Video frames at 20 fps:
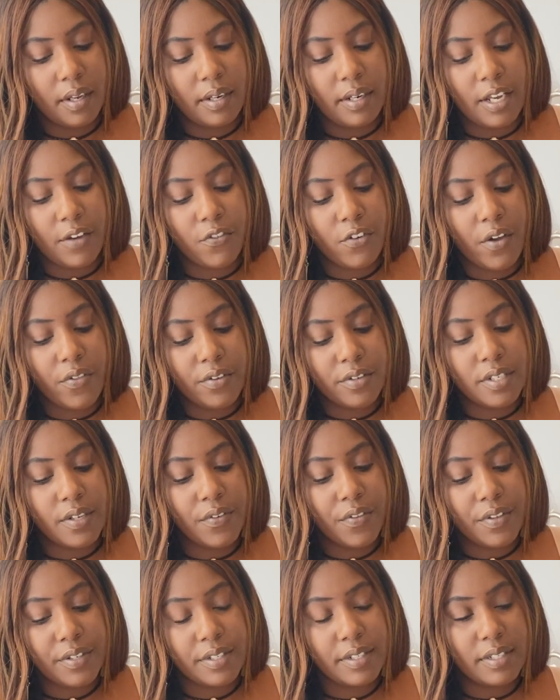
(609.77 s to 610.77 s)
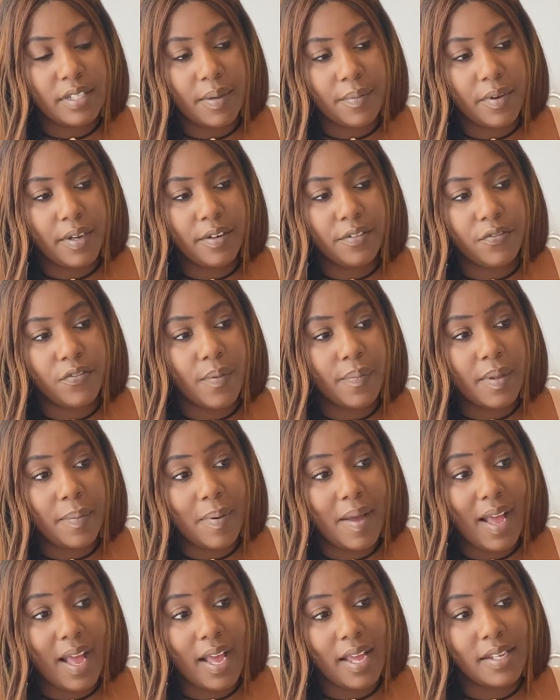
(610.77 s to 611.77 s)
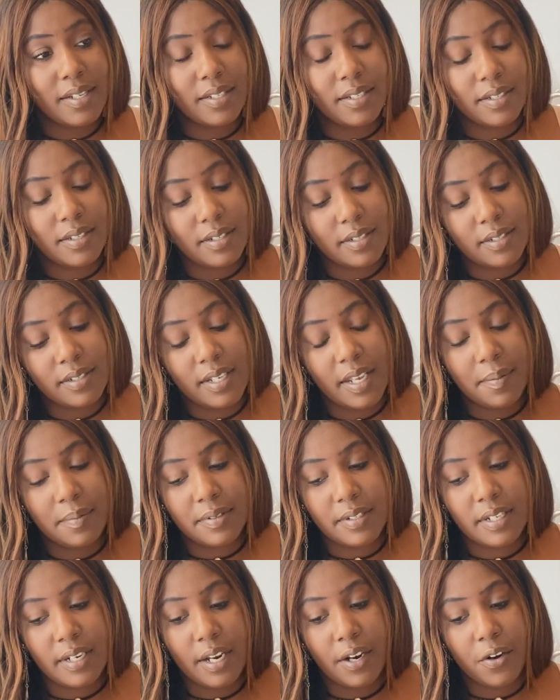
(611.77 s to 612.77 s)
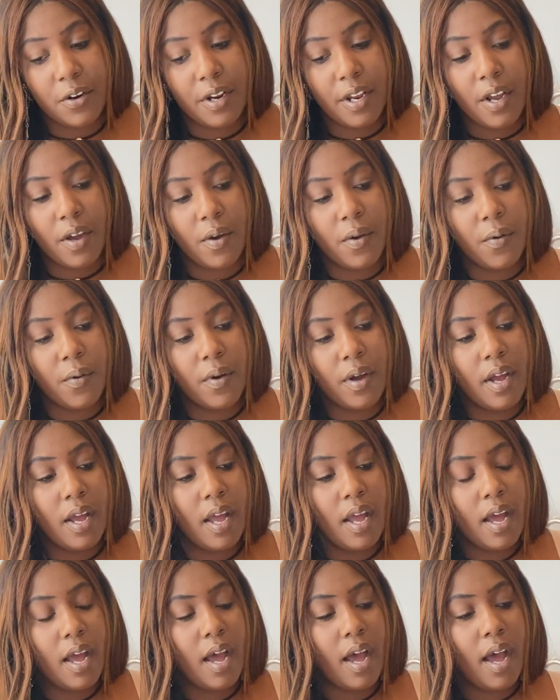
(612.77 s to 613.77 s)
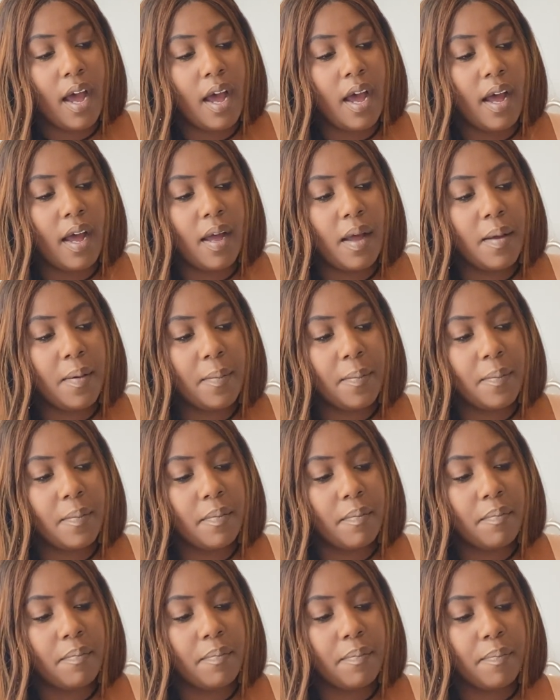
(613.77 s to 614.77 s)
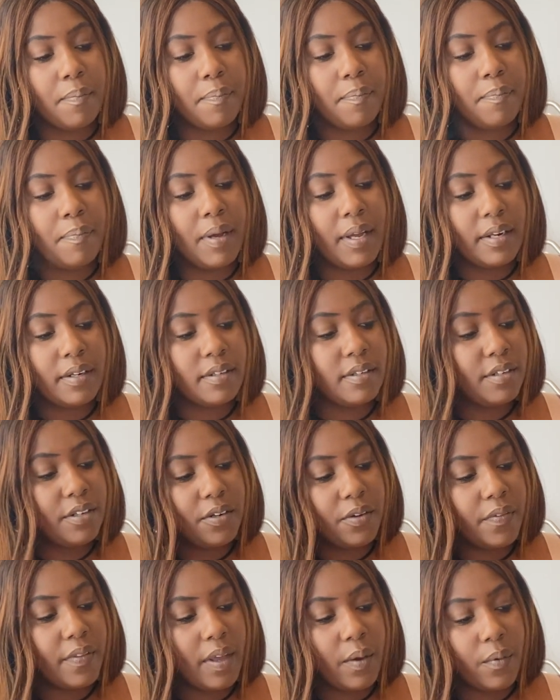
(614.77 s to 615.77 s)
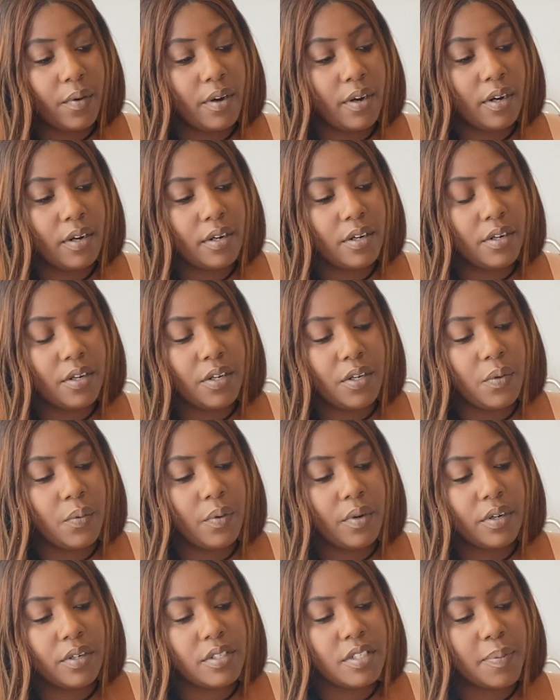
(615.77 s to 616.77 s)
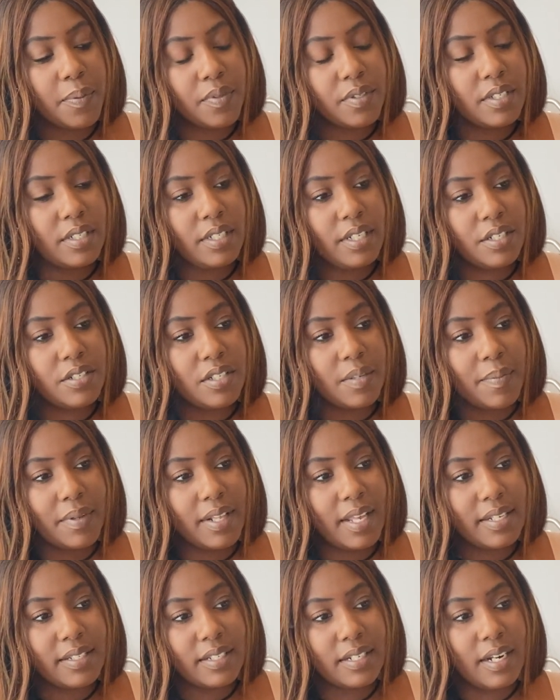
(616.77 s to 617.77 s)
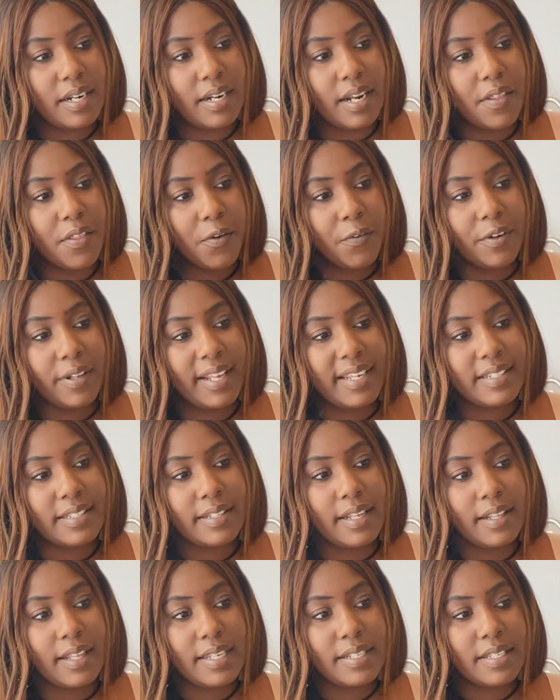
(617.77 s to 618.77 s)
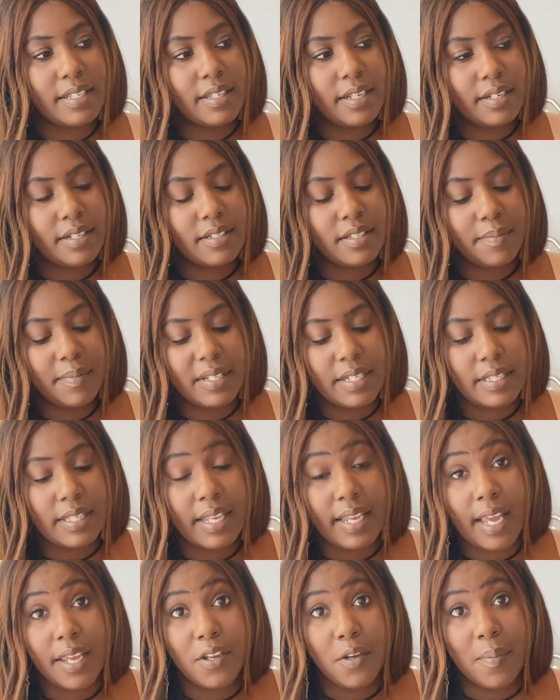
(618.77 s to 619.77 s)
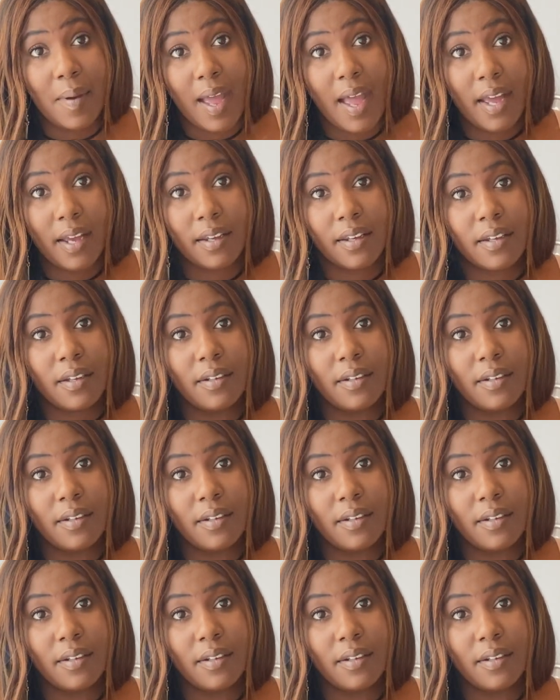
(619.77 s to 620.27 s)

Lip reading: Now for others of you, this is someone from the past, same scenario. But you know, you were supposed to teach them a lesson, and now they're realizing that lesson. That doesn't mean that they get you back.